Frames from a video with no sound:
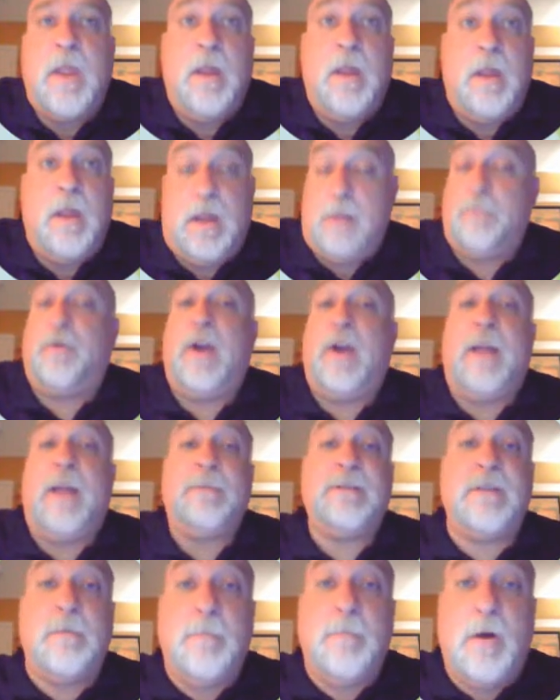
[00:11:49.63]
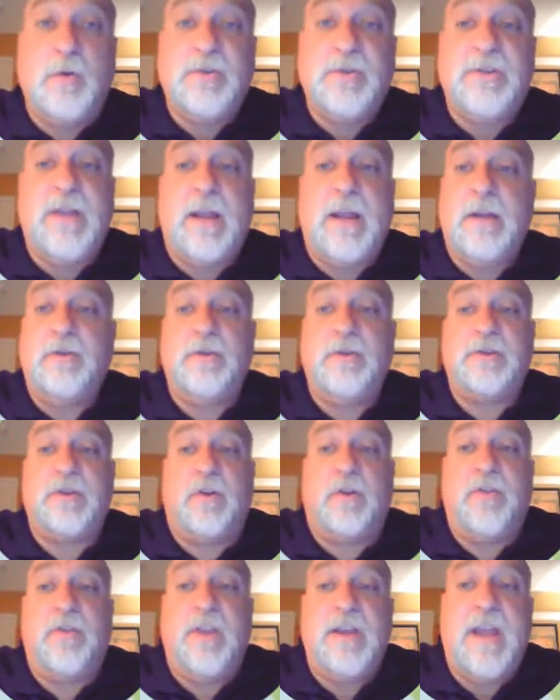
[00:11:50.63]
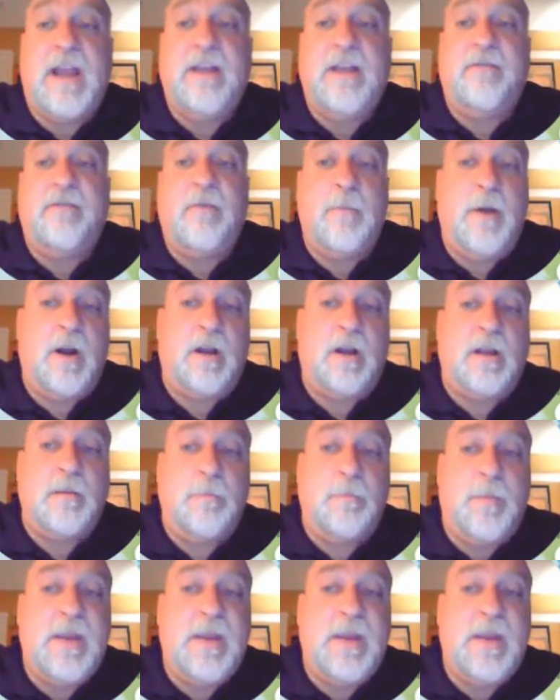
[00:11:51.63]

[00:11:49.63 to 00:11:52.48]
And perhaps the most dangerous are the Native American